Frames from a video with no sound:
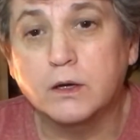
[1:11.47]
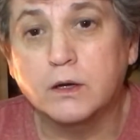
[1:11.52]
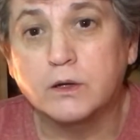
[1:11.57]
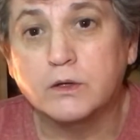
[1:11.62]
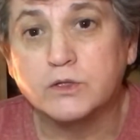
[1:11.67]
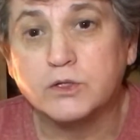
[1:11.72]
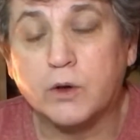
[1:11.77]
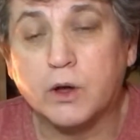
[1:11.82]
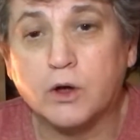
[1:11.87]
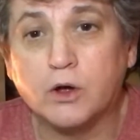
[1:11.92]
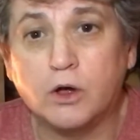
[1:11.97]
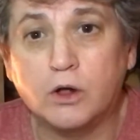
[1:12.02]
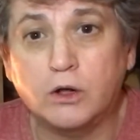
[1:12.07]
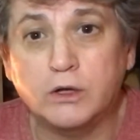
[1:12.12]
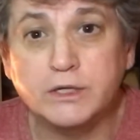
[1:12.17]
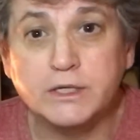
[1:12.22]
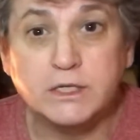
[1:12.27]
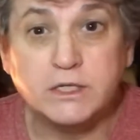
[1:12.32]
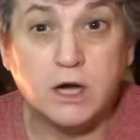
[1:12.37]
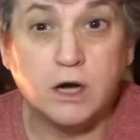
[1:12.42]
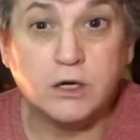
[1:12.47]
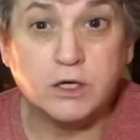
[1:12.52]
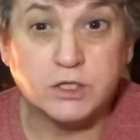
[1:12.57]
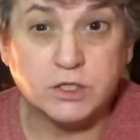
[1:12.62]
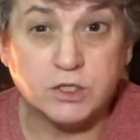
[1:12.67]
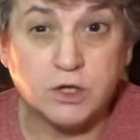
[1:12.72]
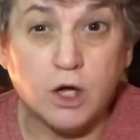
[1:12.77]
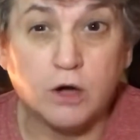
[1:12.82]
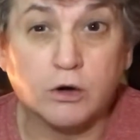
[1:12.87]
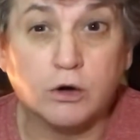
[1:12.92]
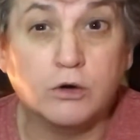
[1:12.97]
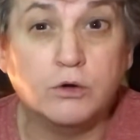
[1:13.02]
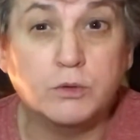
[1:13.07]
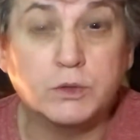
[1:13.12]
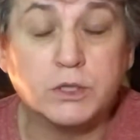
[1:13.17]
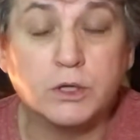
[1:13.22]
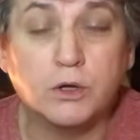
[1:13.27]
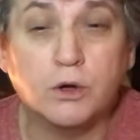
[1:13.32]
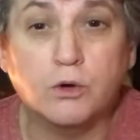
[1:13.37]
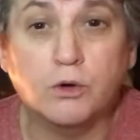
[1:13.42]
So I called his youngest daughter, who
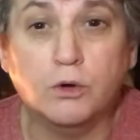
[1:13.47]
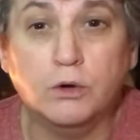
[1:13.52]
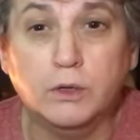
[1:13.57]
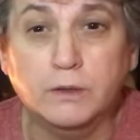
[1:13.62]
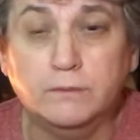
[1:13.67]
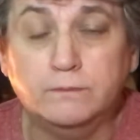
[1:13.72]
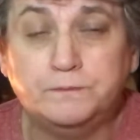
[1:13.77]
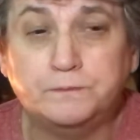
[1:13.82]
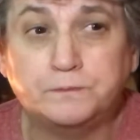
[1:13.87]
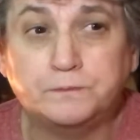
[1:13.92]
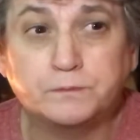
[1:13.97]
was local, and